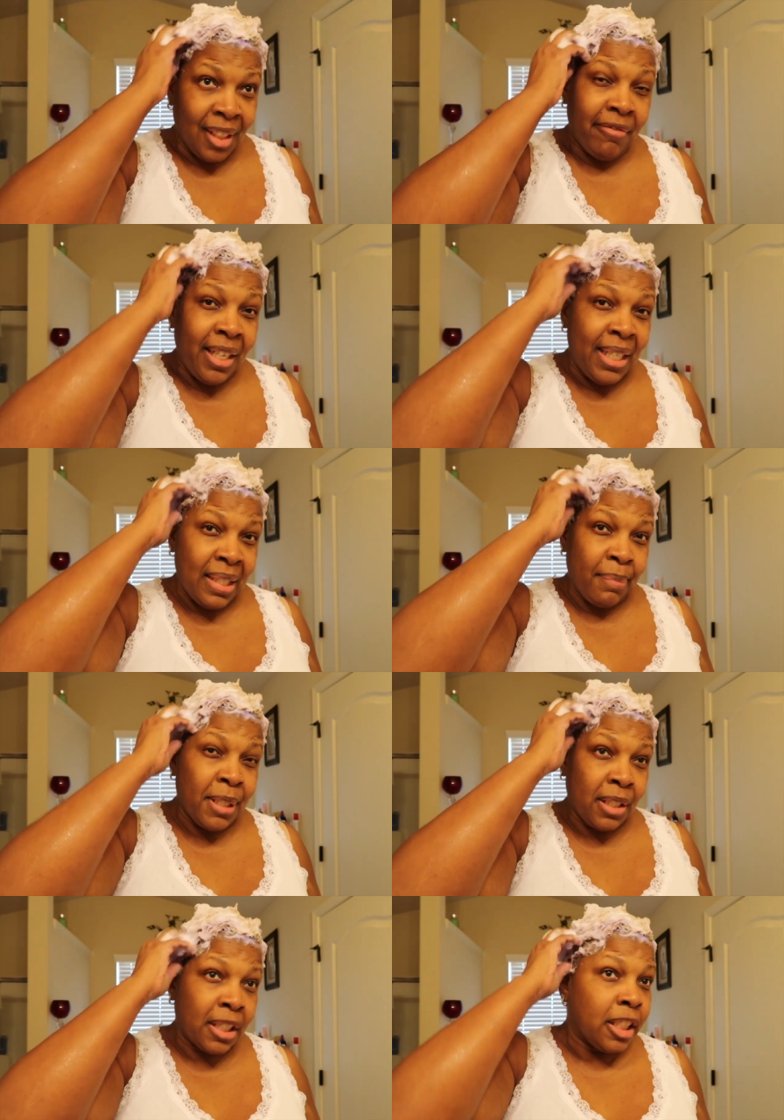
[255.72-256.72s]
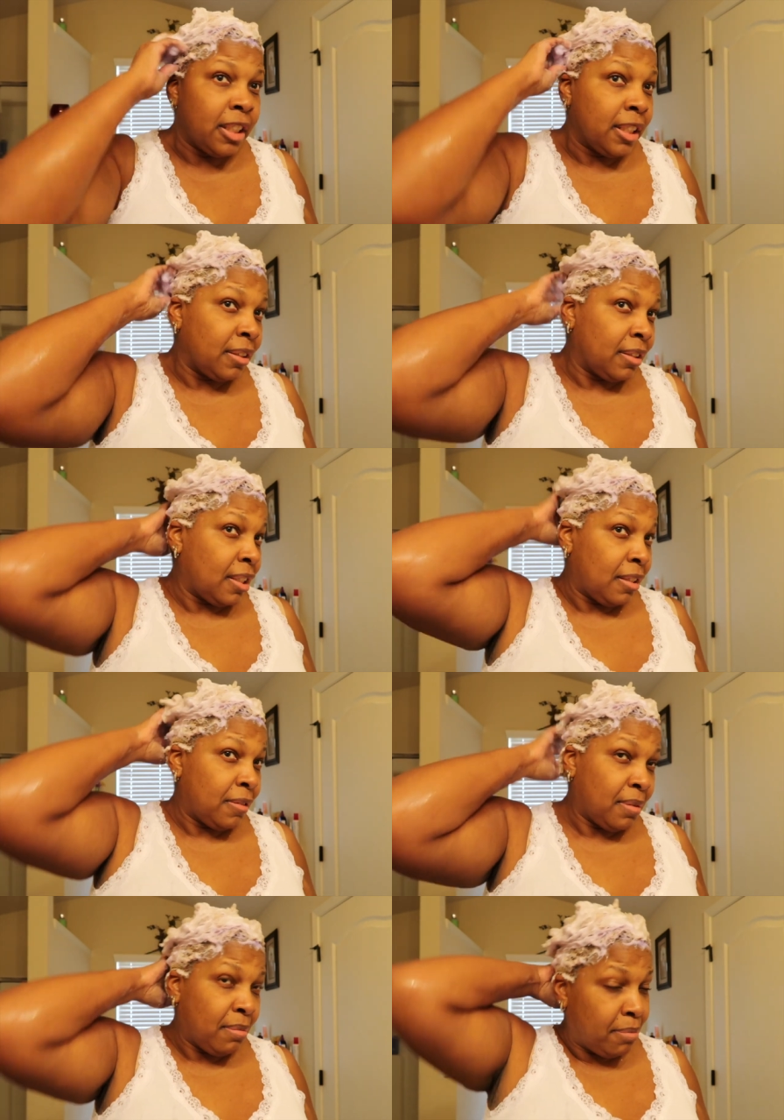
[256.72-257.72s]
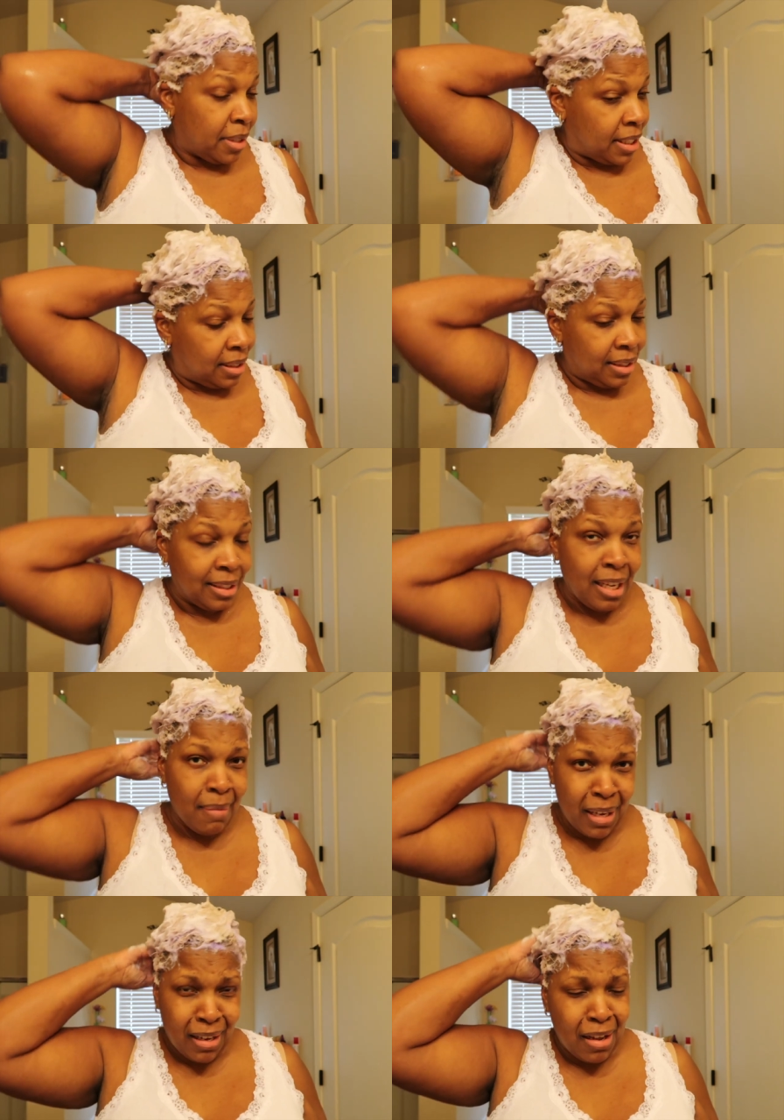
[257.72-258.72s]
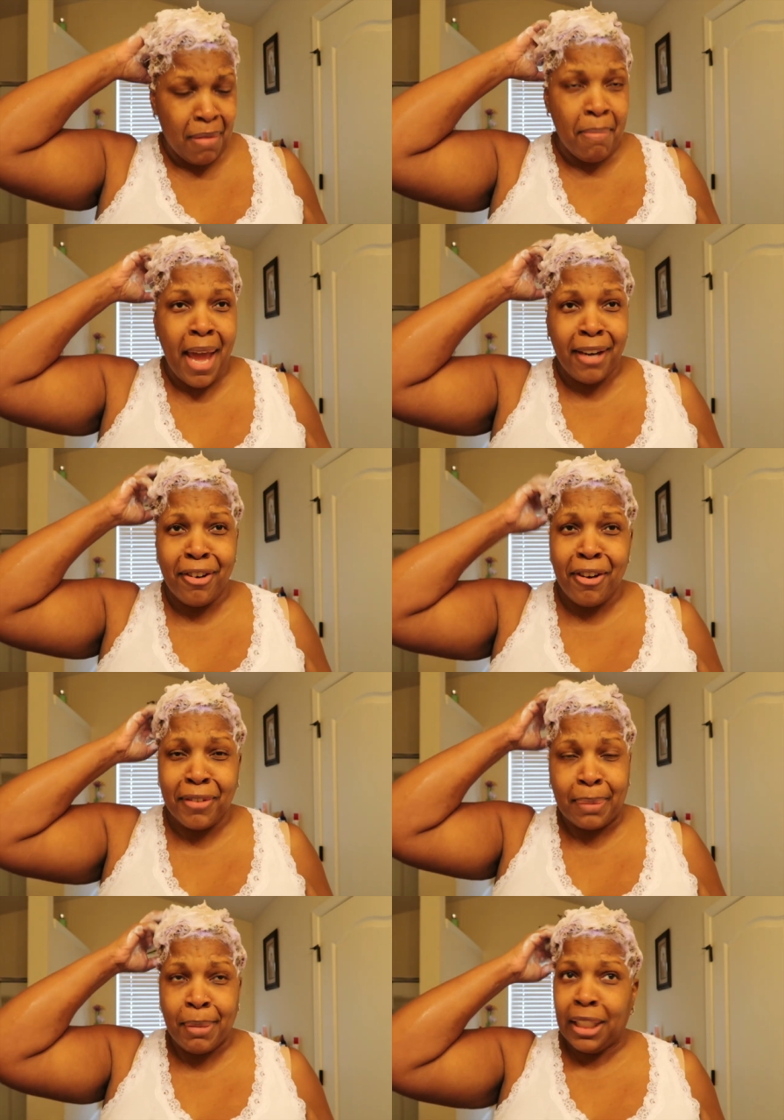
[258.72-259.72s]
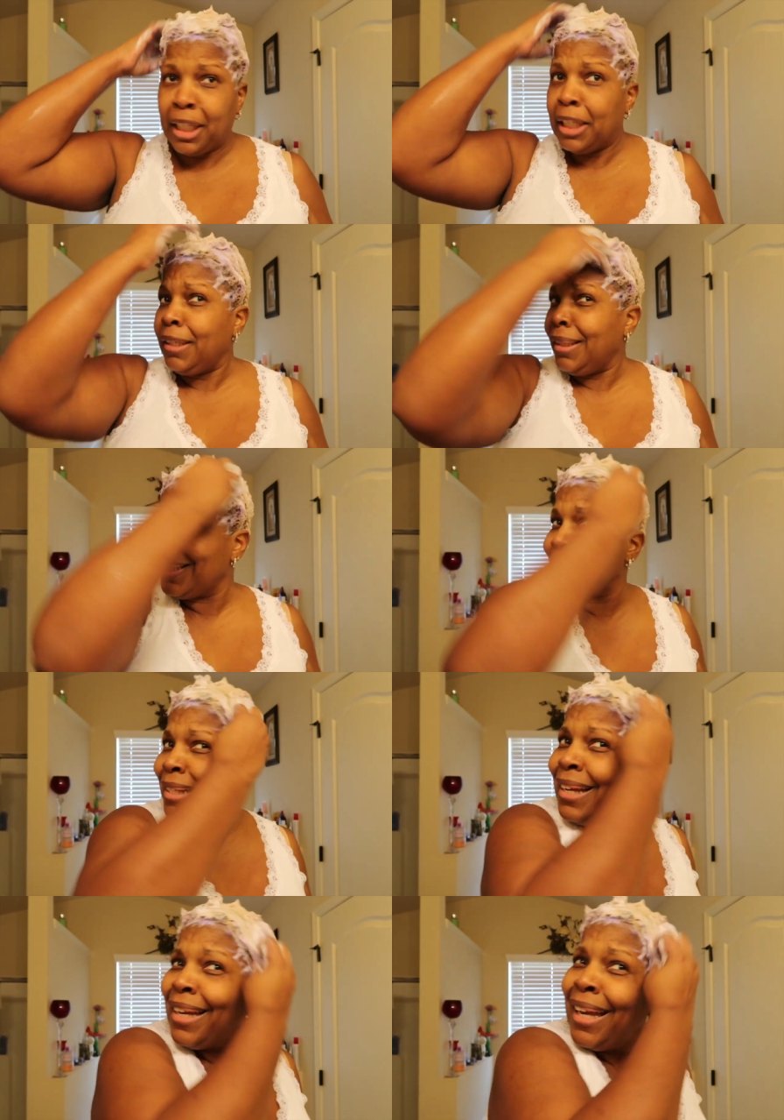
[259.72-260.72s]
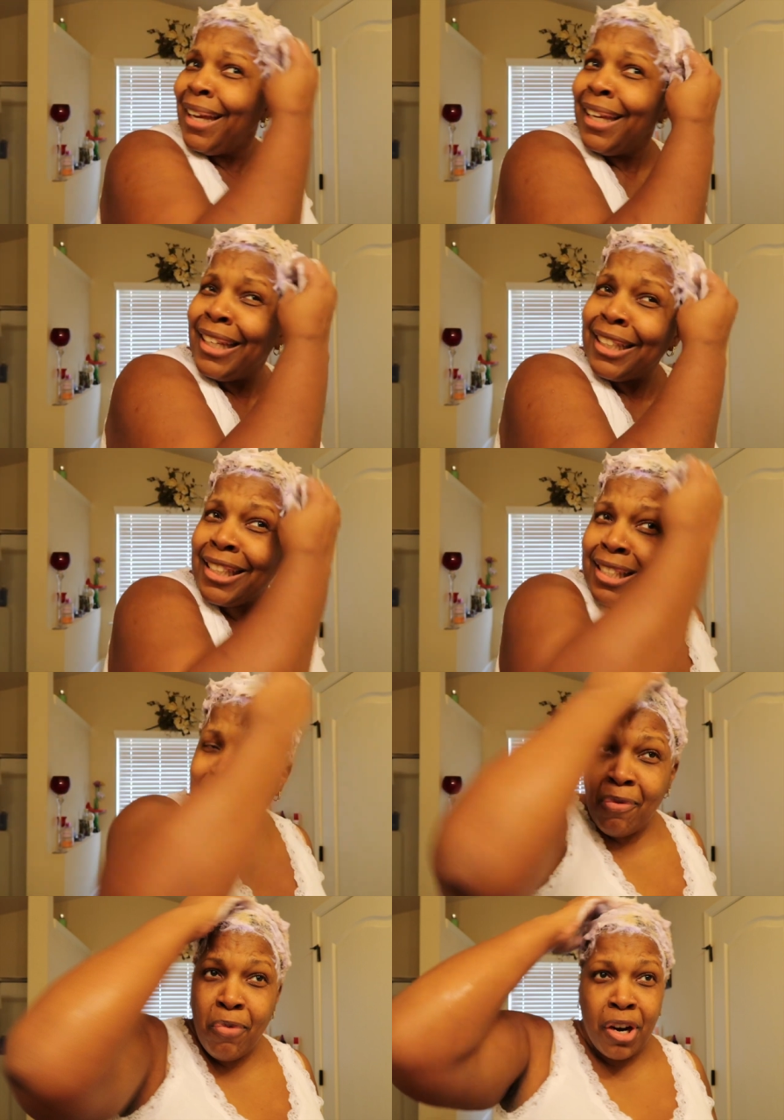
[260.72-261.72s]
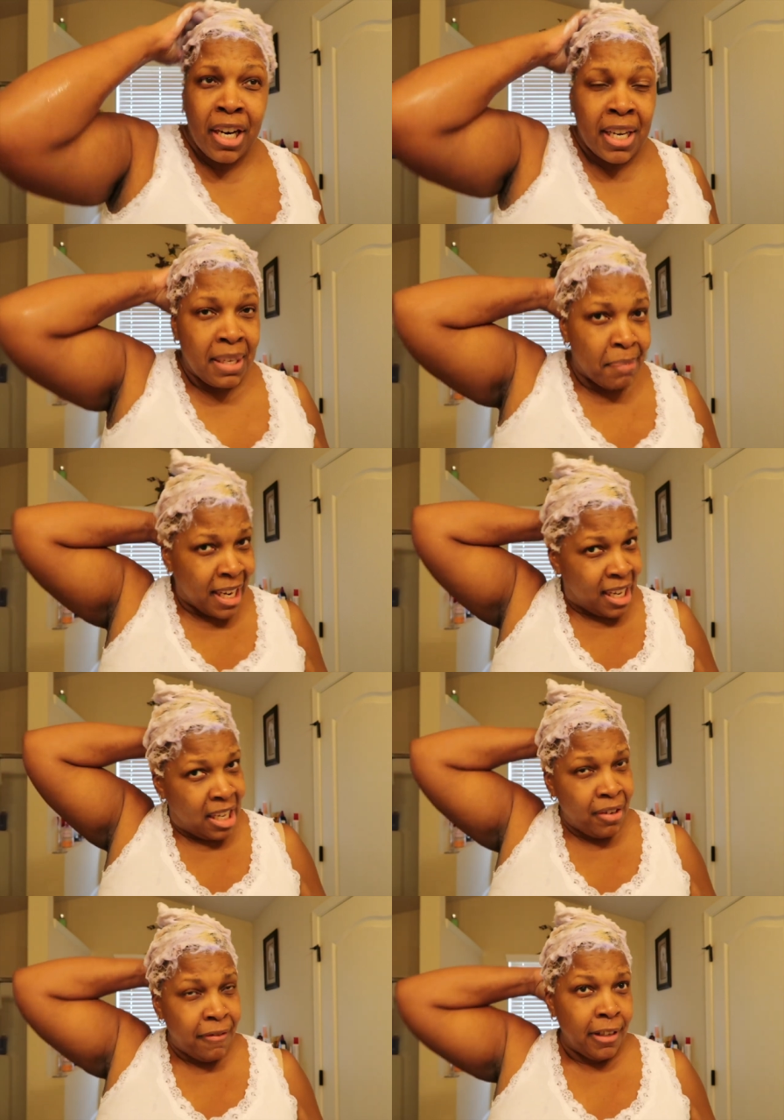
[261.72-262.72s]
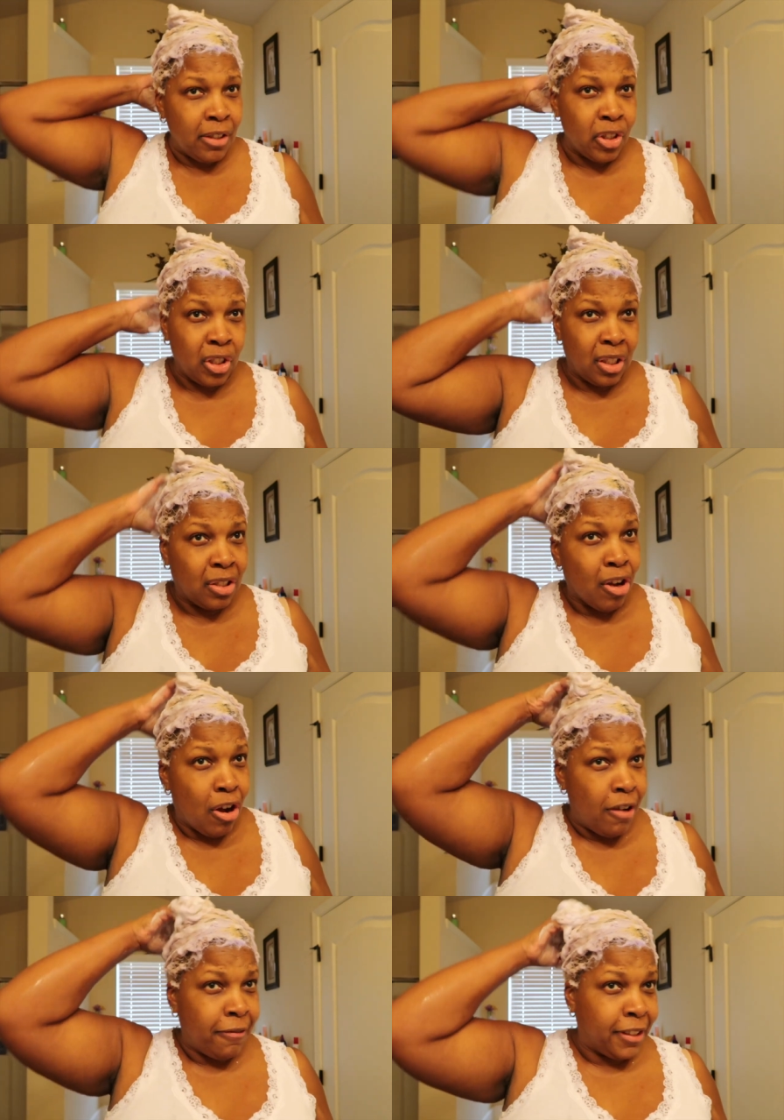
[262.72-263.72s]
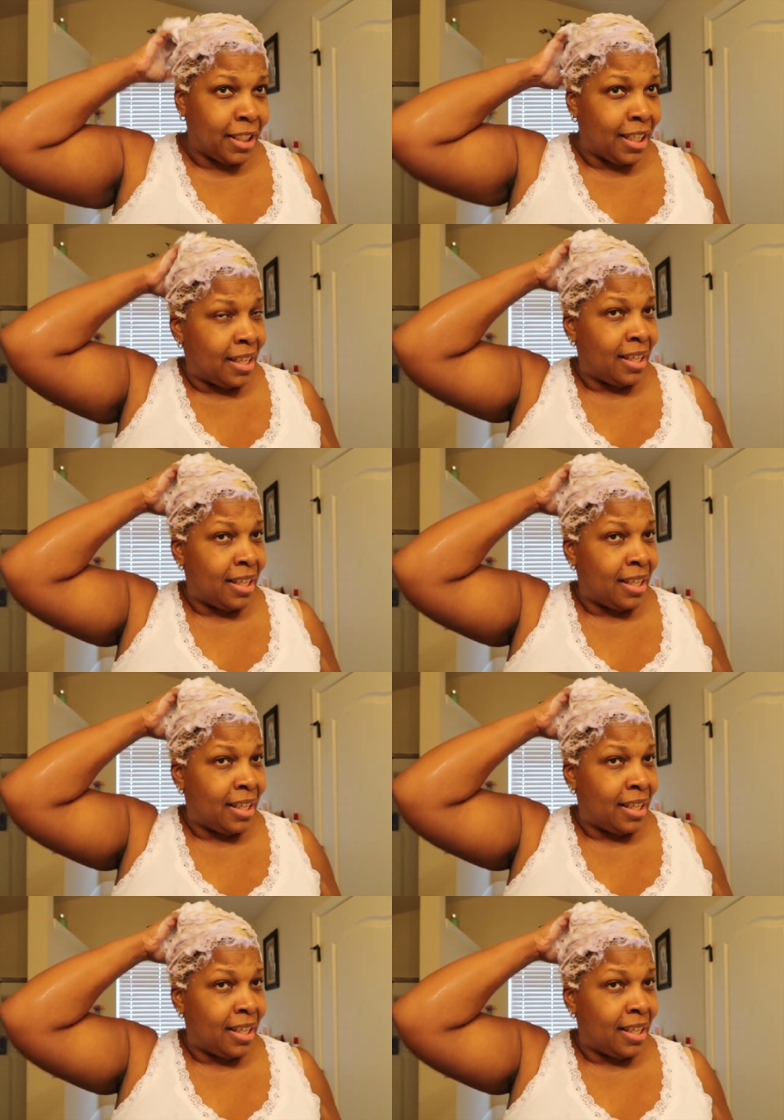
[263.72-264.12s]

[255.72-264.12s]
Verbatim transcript: It really smells good though, but it's not a matter of smelling good. It's, does it work? And my hair feels soft.